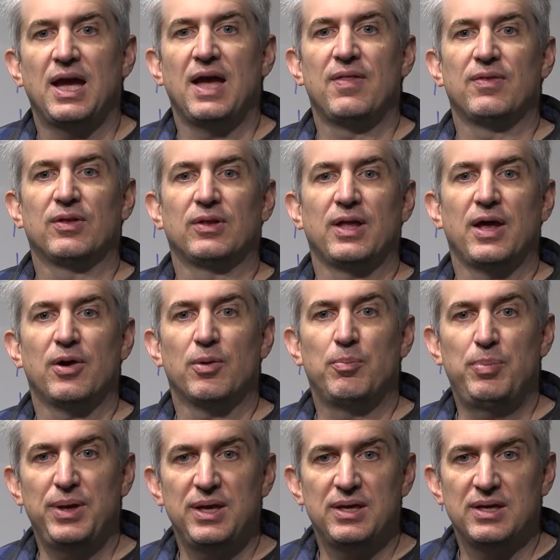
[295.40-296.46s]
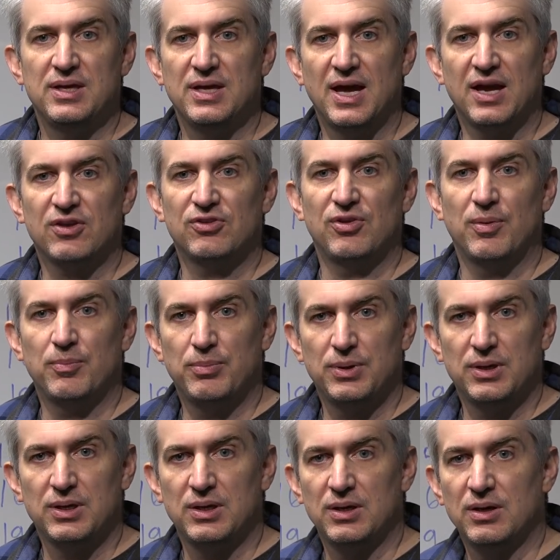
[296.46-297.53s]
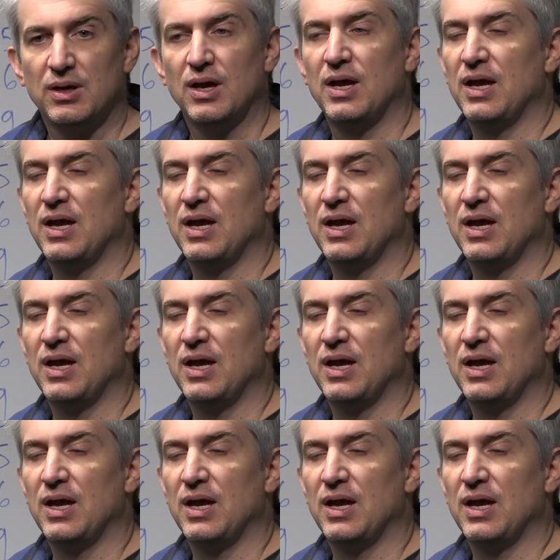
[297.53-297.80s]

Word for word: and the letter P, XMP.